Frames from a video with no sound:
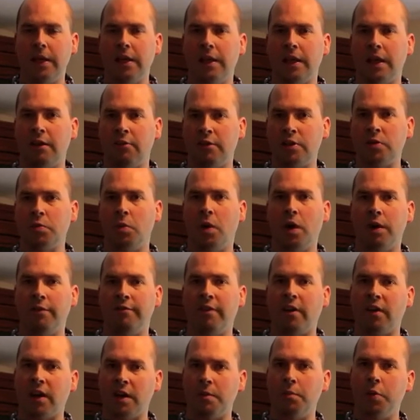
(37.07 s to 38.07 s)
there is one
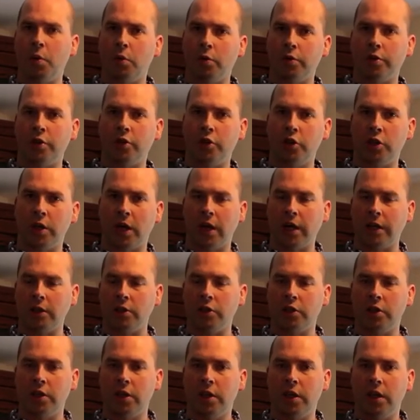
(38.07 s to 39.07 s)
very important
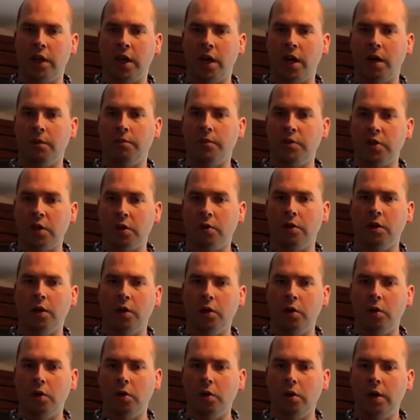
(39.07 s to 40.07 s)
change to the
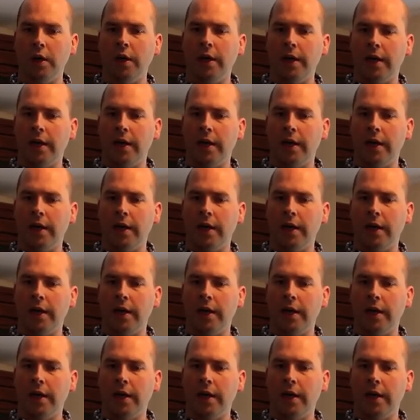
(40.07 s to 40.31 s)
law.